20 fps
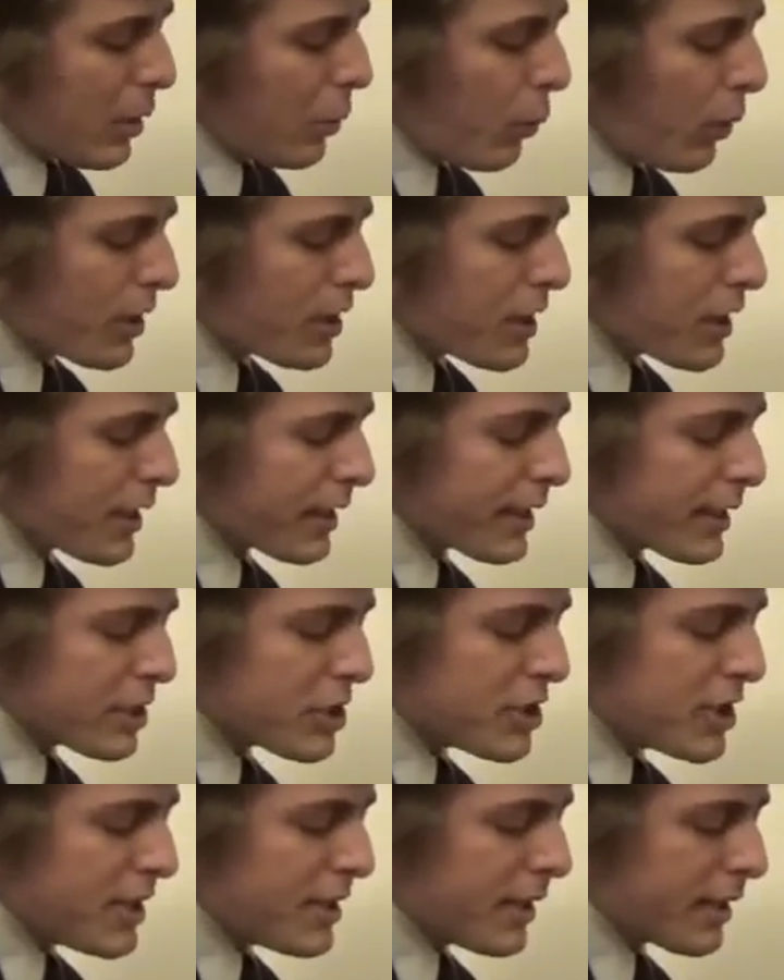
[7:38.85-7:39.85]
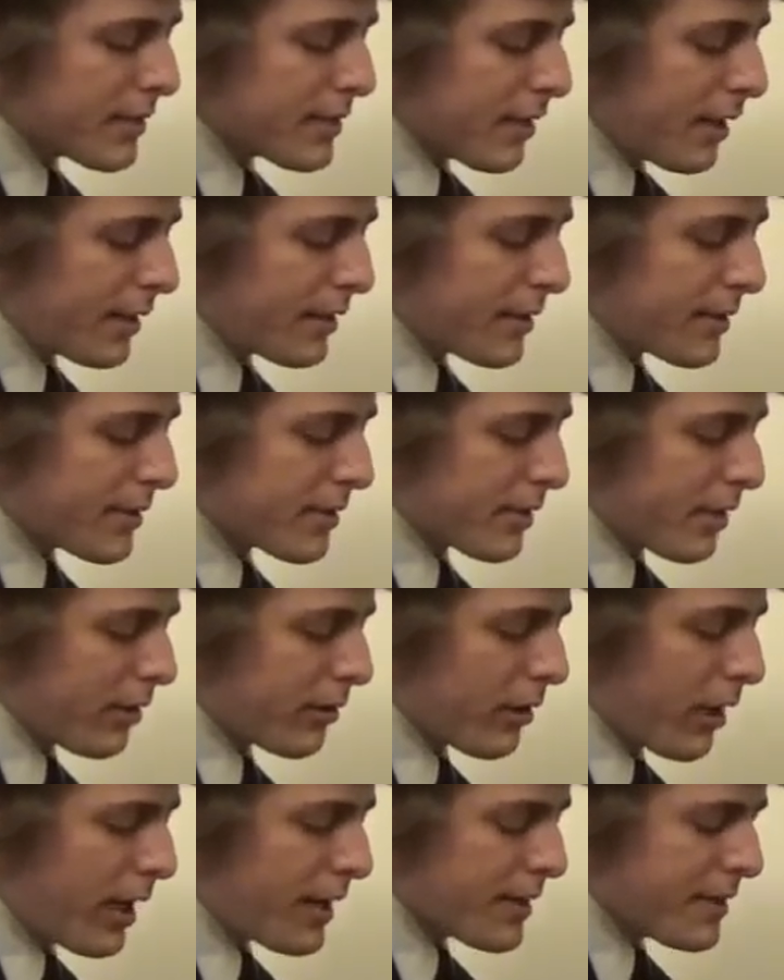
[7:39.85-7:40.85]
One thing that she does on this
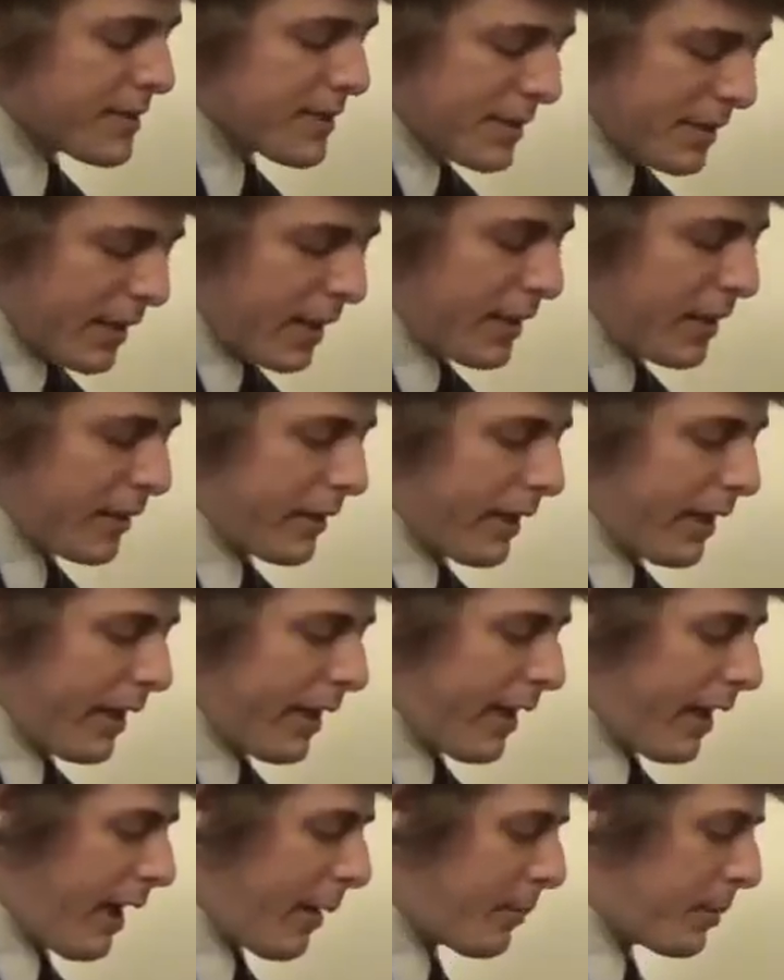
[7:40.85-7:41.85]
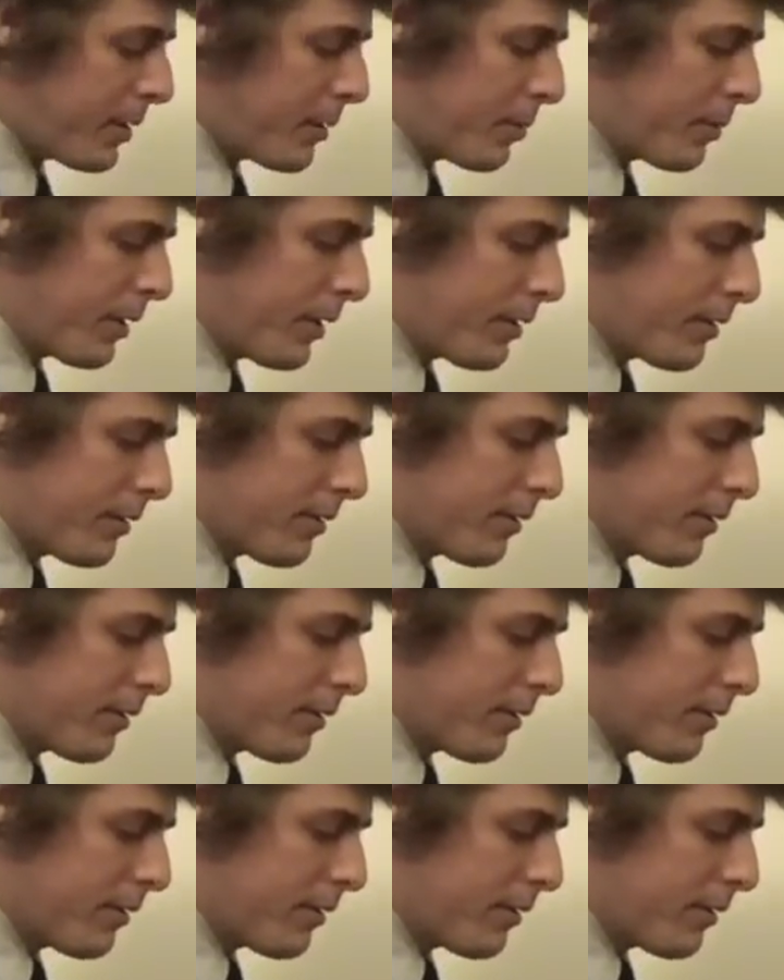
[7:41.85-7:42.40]
Scarlatti Sonata that I happen to play...